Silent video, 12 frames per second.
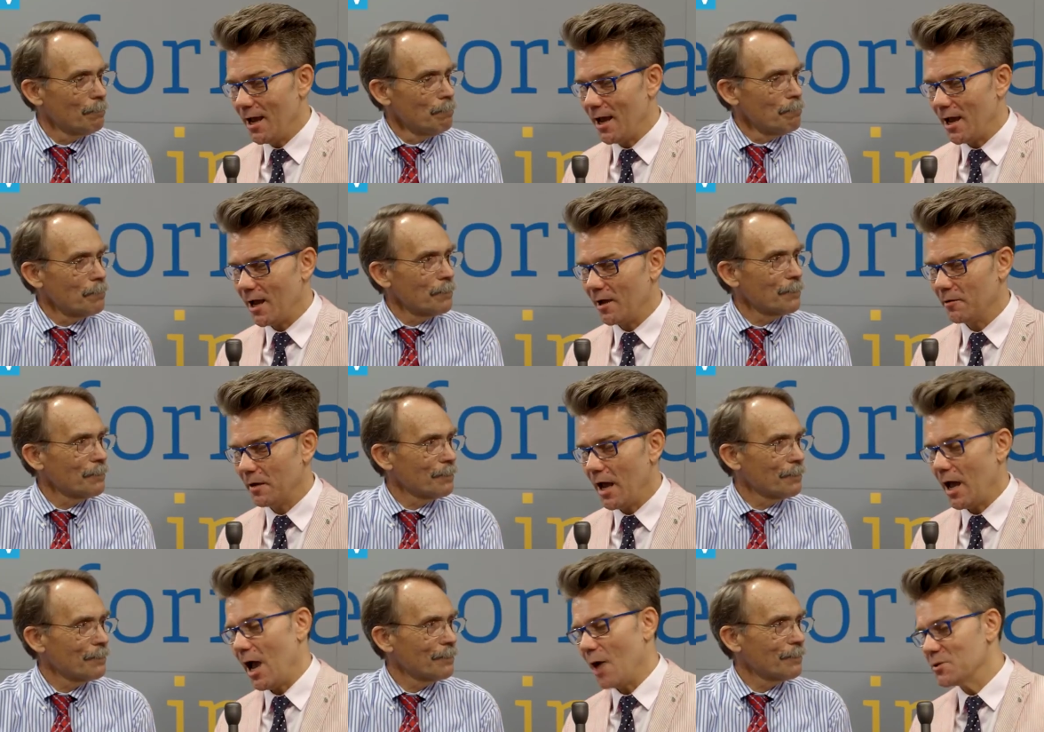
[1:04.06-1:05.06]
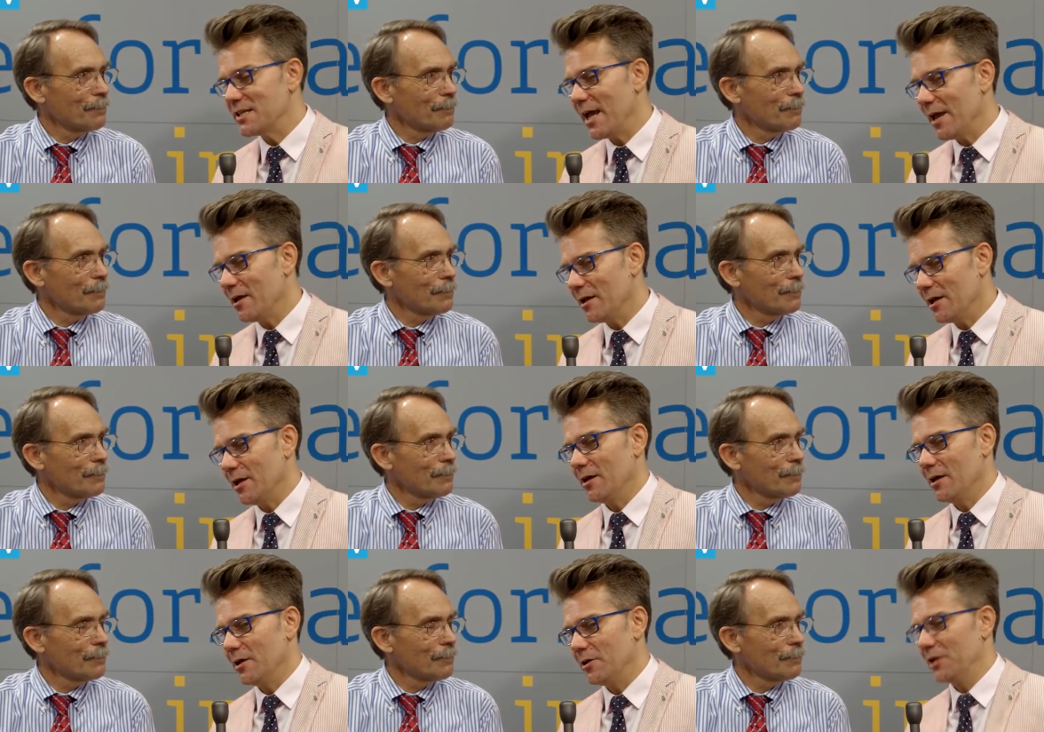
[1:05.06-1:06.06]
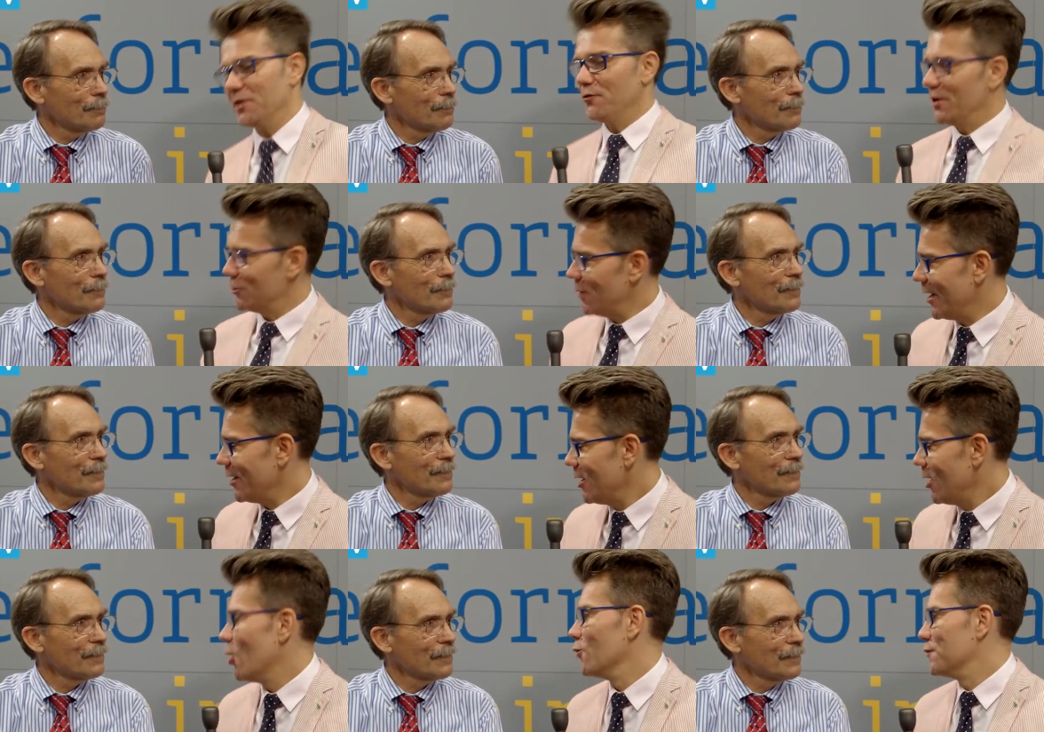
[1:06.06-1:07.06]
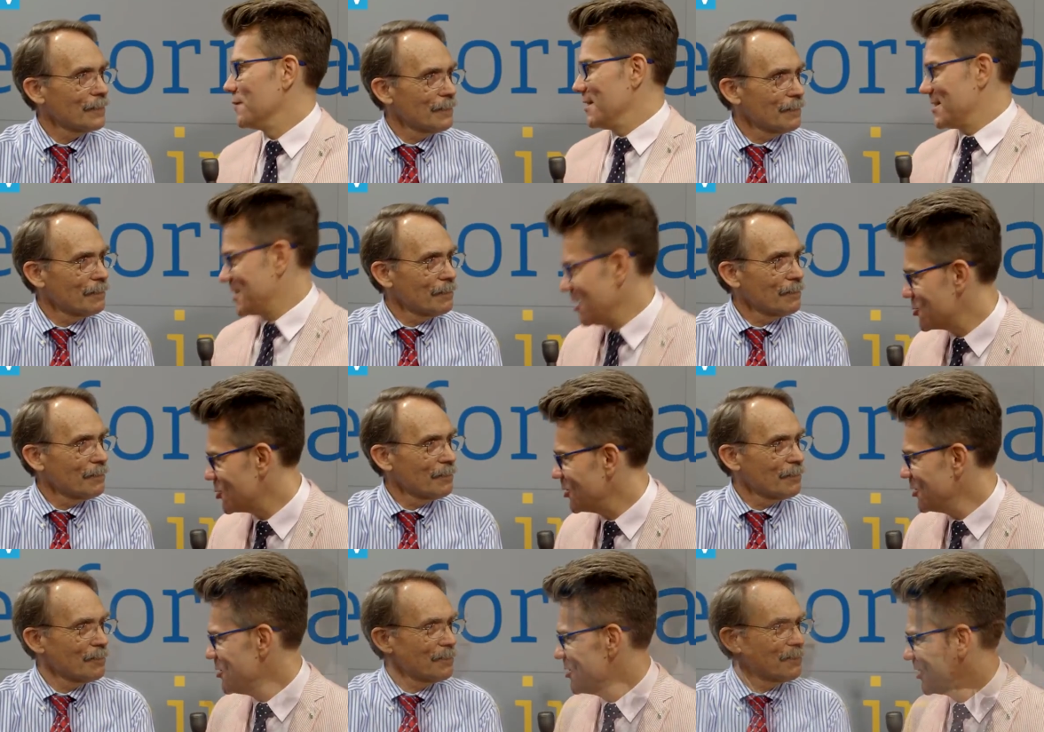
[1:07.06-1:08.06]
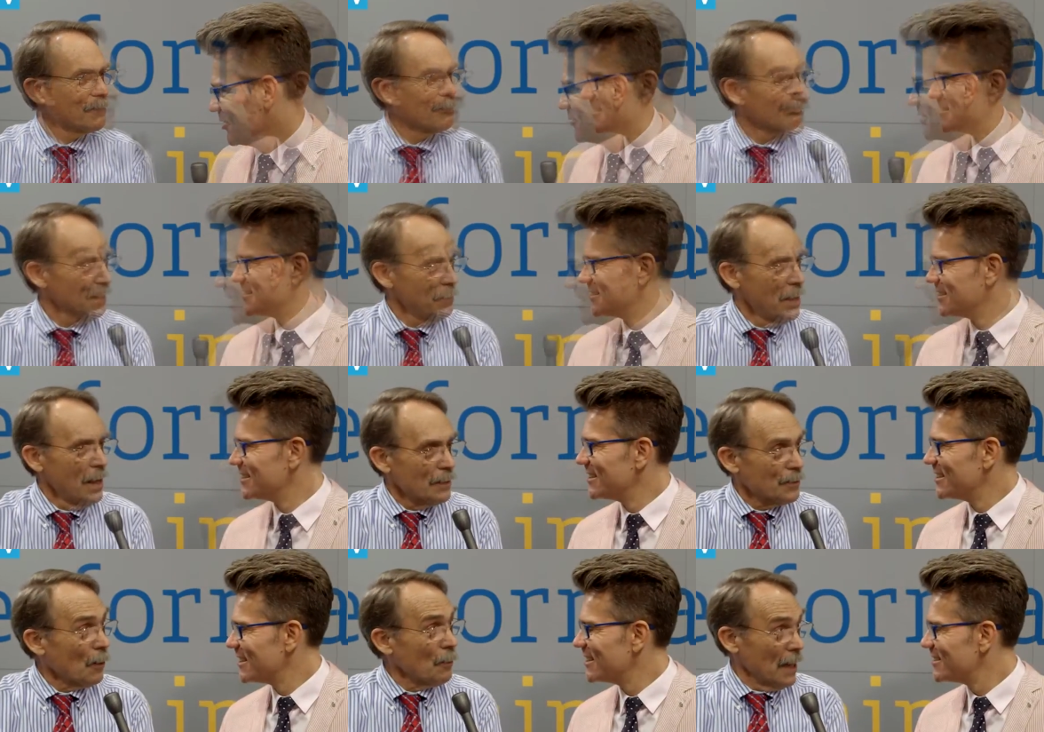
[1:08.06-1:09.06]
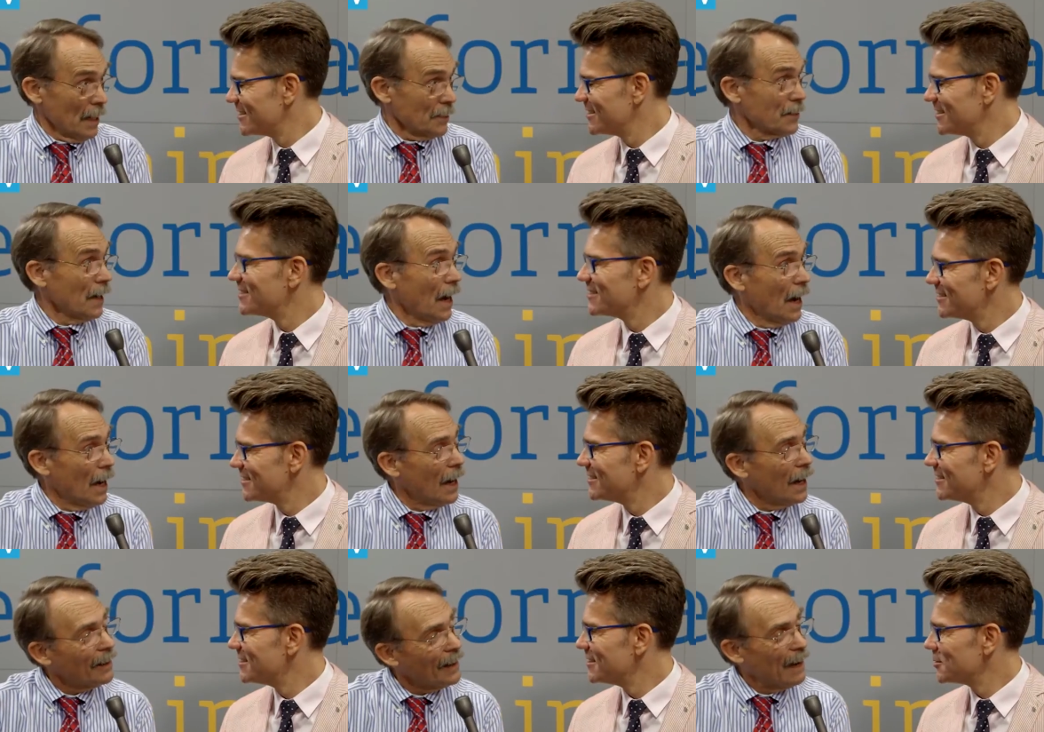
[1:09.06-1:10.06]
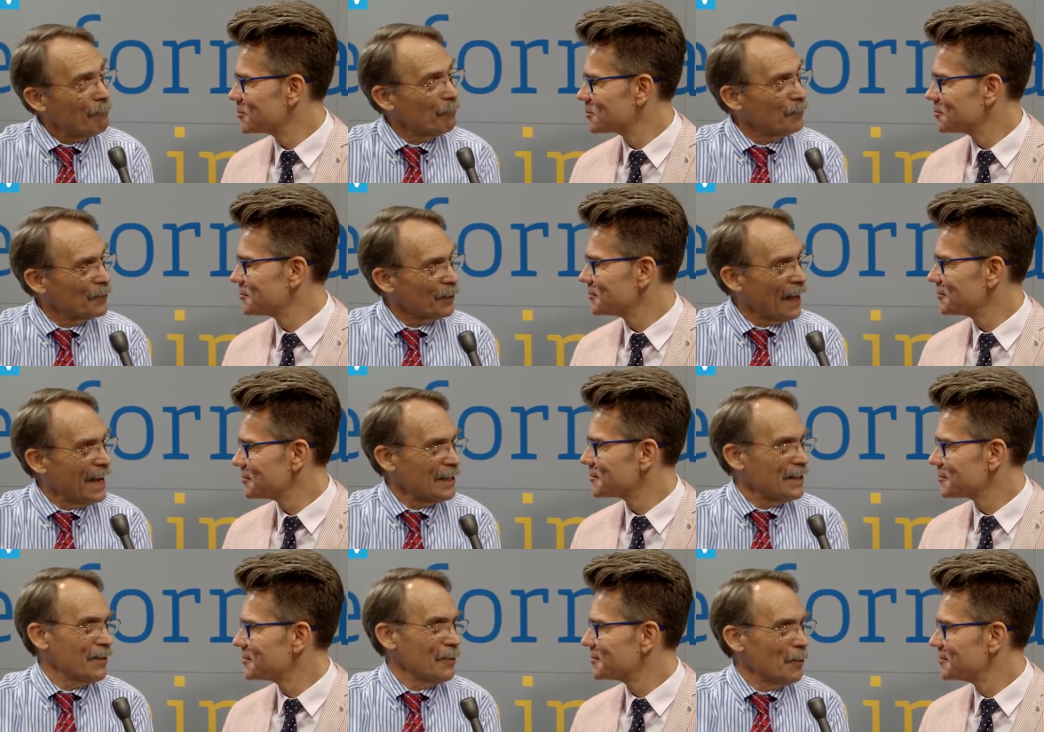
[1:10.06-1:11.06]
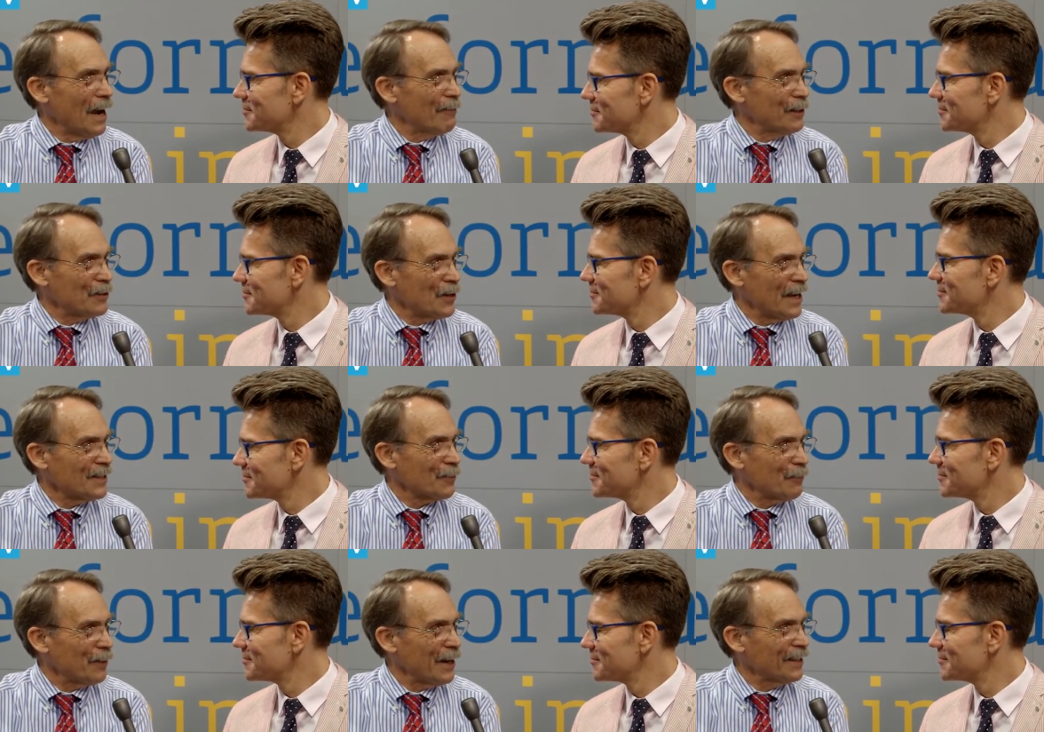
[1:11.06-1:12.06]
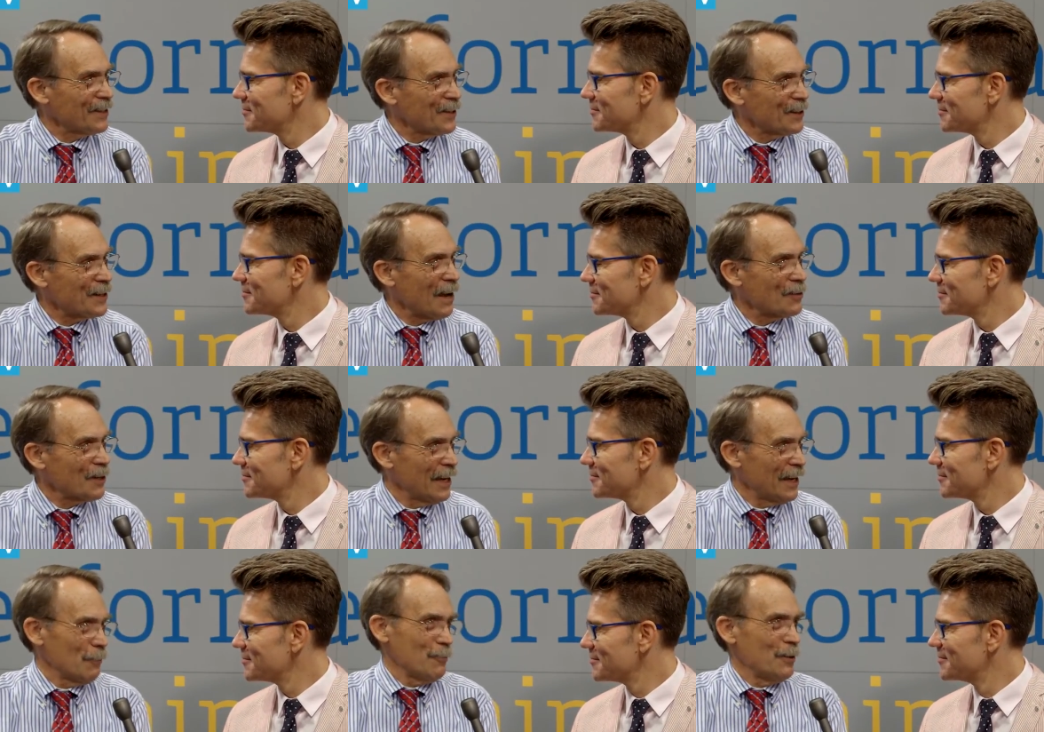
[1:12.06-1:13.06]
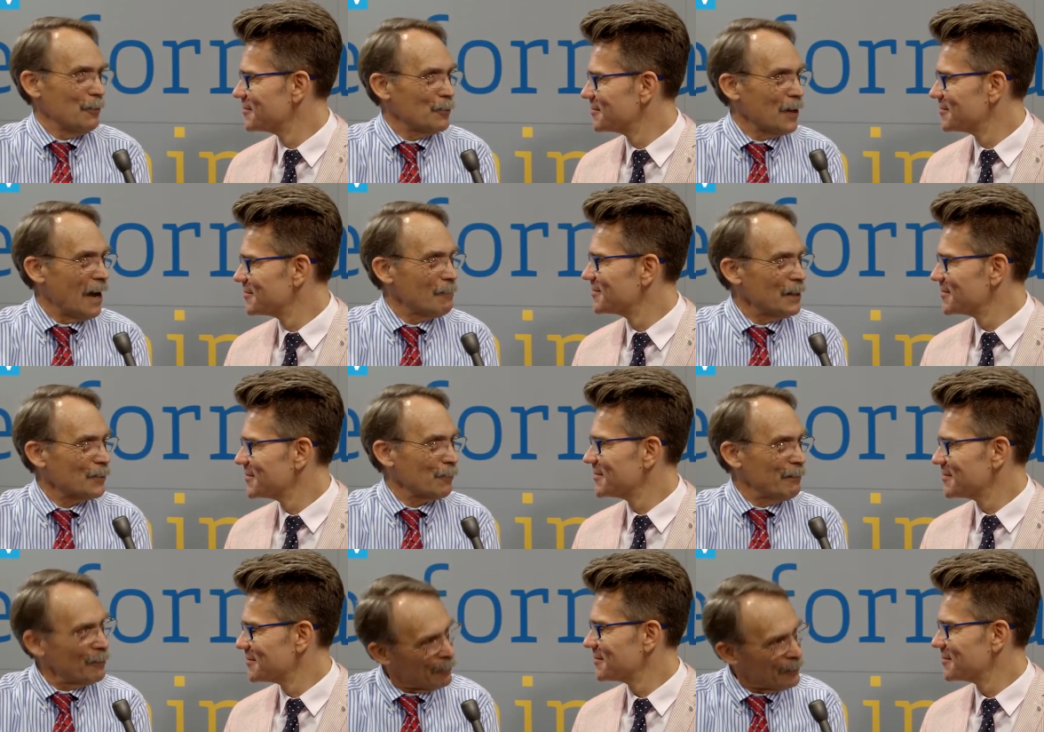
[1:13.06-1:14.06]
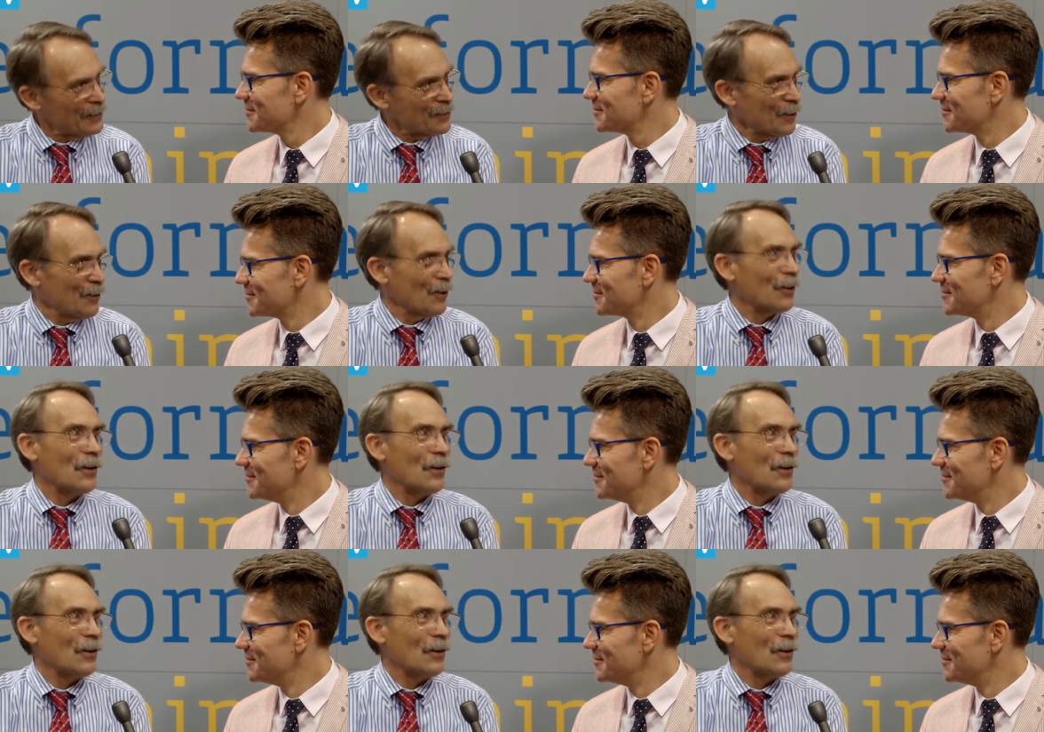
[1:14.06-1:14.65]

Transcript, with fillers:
Speaker 1: Uh, I would say in a different way of Sunshot Initiative.
Speaker 2: So yes, uh, I'm delighted to have the chance to finally sit down together with you, Thomas. We've known each other a